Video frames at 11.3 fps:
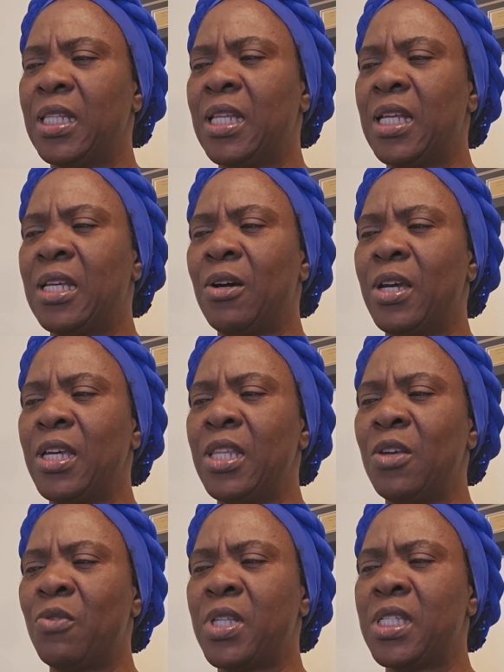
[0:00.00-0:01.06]
that her
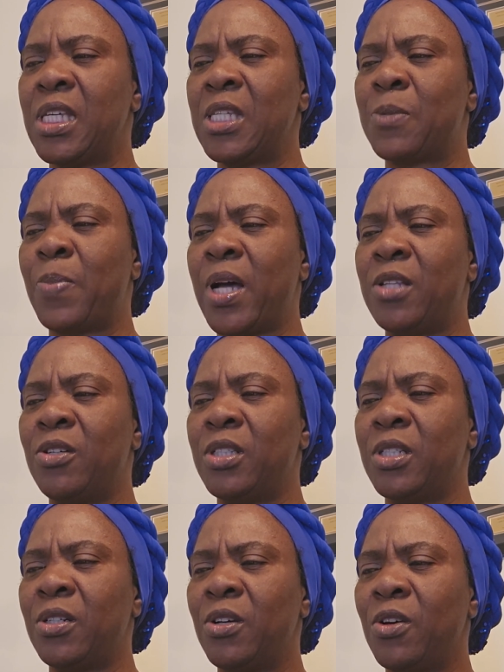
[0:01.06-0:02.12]
iniquity is
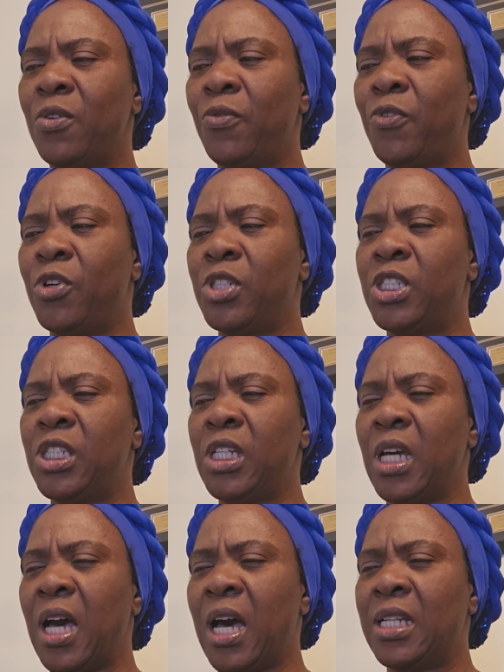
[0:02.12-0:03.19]
pardoned, for she
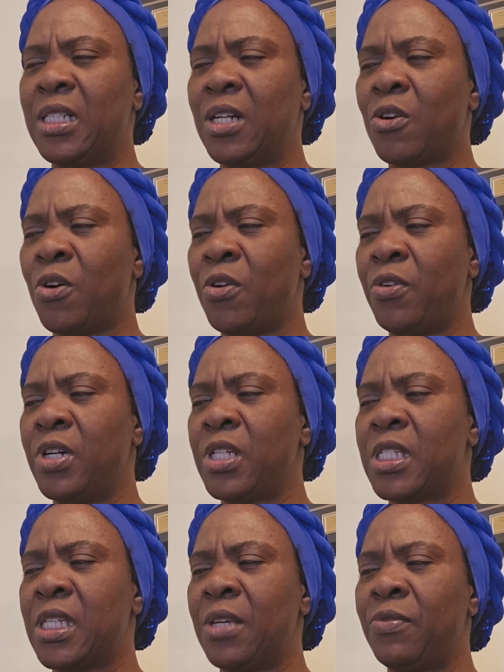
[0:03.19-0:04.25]
hath
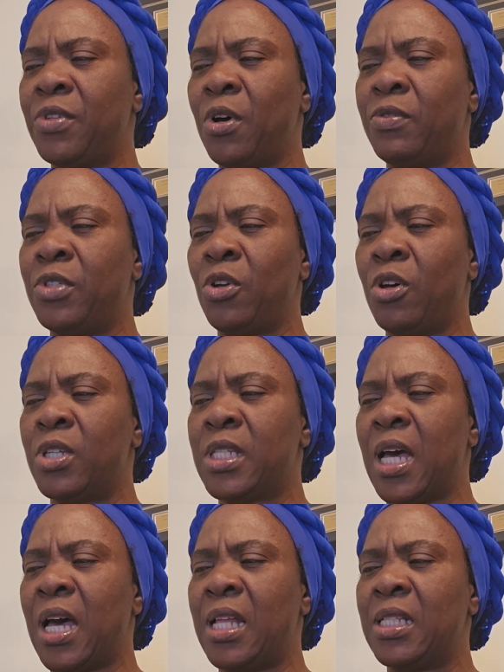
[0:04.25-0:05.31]
received of the Lord's
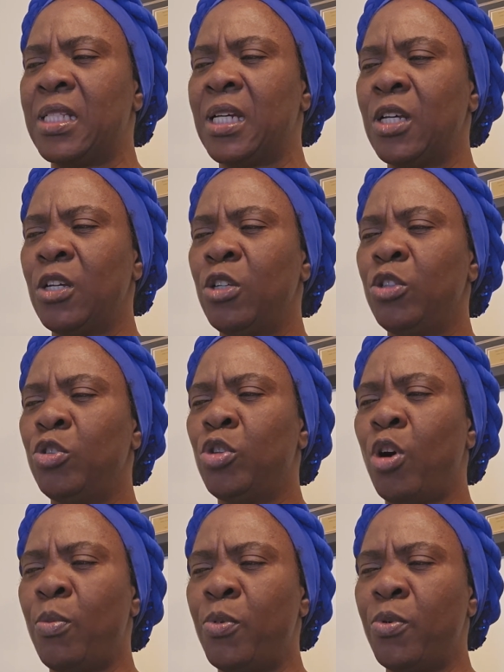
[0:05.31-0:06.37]
hand
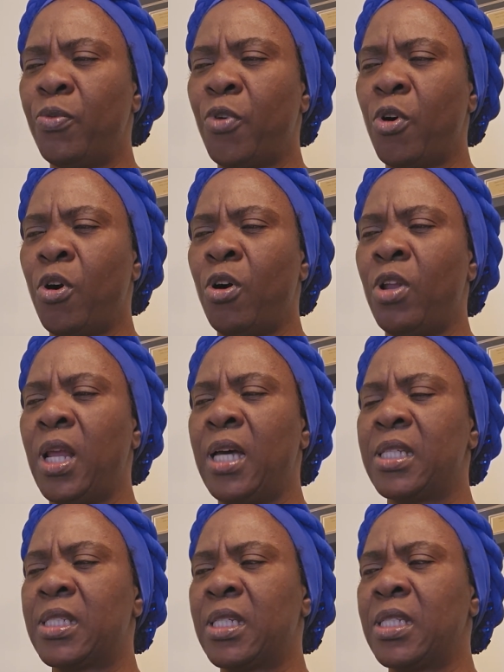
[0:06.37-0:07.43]
double for all
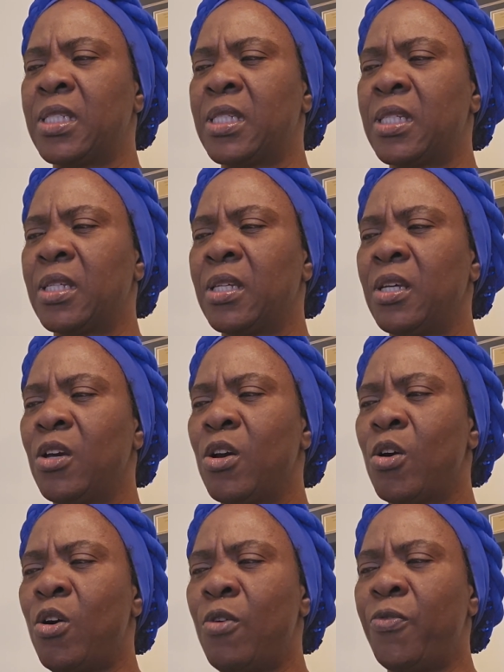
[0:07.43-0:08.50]
her sins.
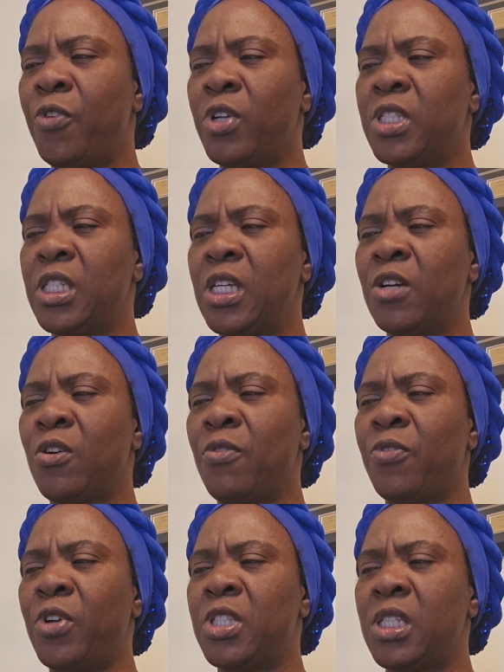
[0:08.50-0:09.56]
Comfort ye,
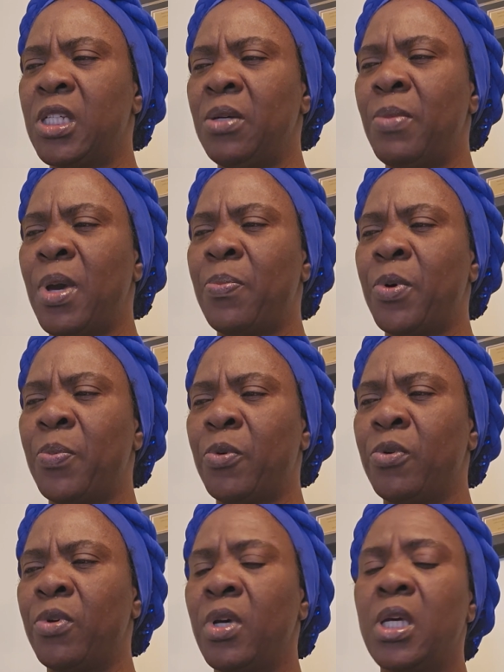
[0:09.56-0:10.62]
comfort ye, my
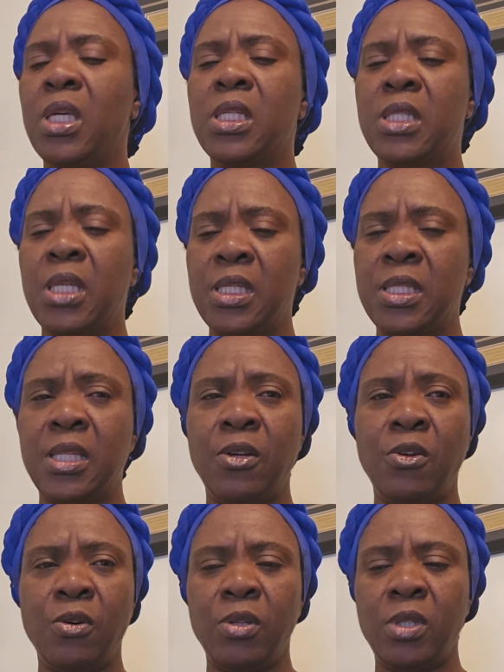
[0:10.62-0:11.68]
people, says the
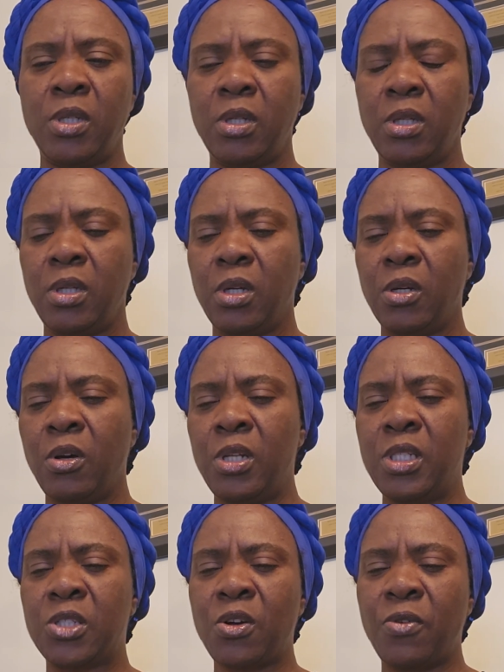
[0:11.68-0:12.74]
Lord.
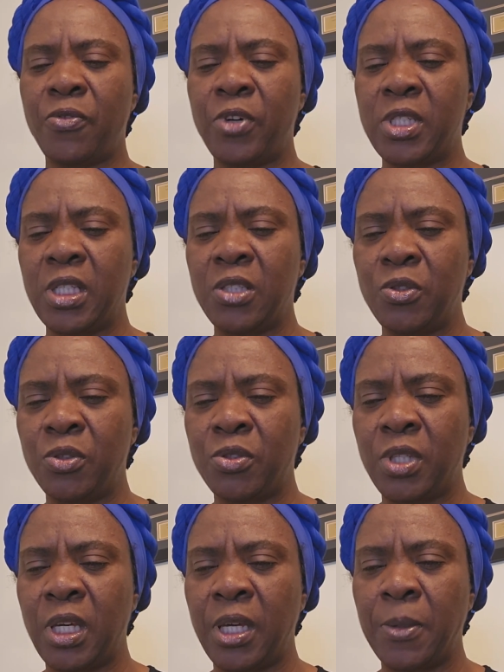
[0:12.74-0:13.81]
God is comforting you
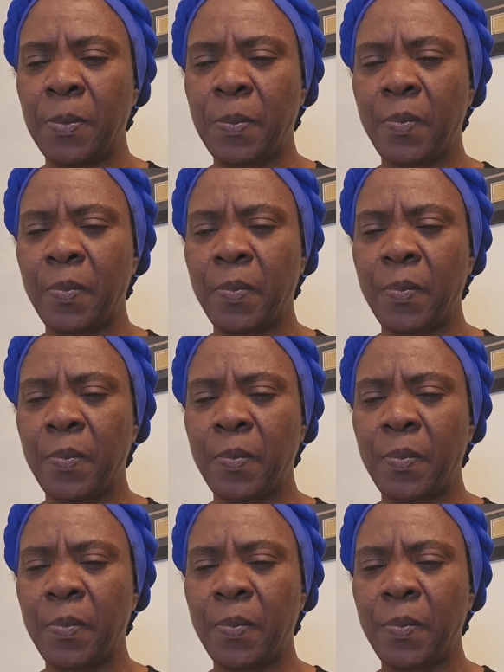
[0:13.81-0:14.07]
today.